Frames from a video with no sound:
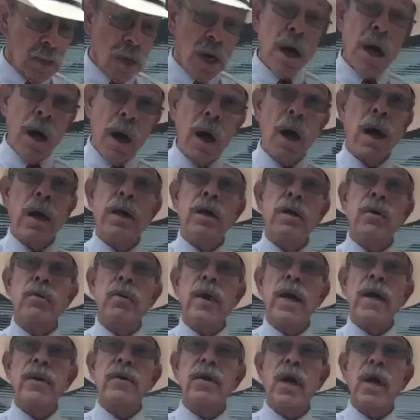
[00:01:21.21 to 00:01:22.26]
On and
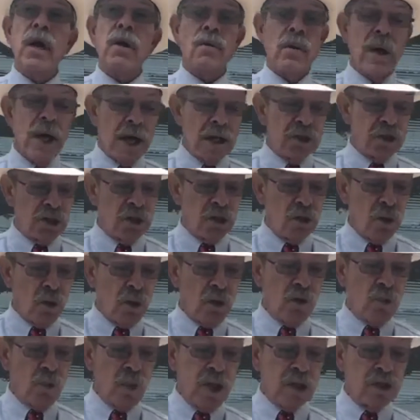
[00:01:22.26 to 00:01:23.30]
around our ranch in
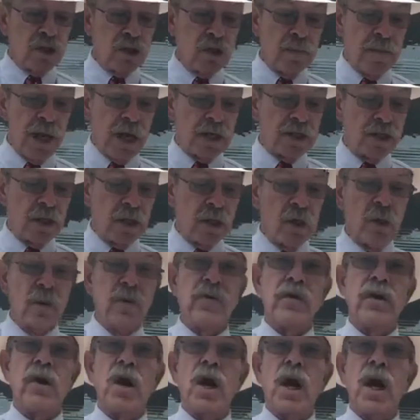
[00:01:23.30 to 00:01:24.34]
northwest New Mexico,
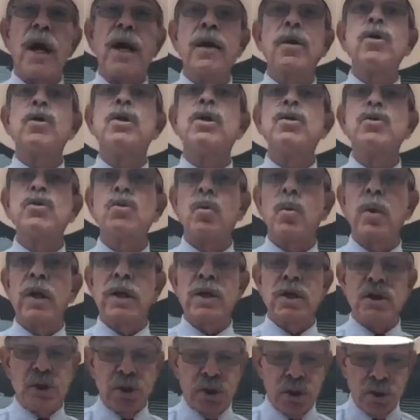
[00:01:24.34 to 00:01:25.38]
there are
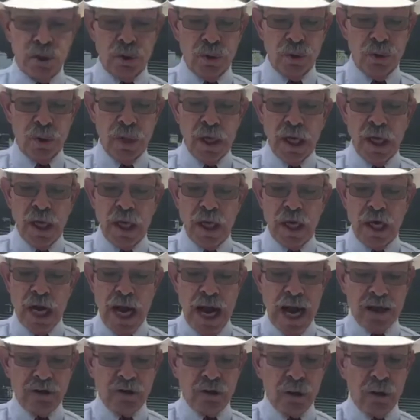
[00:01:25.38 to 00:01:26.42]
122
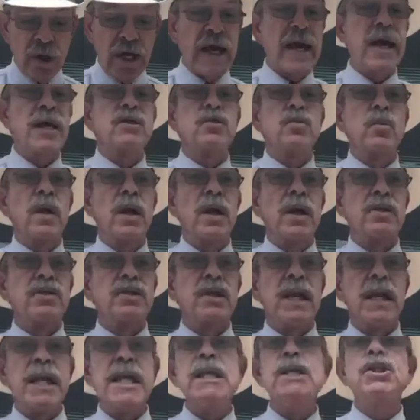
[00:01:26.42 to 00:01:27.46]
natural gas wells,
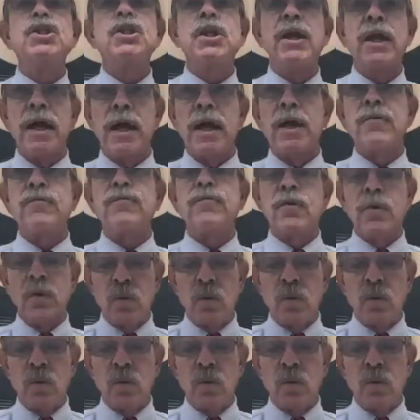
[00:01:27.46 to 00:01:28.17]
and each and every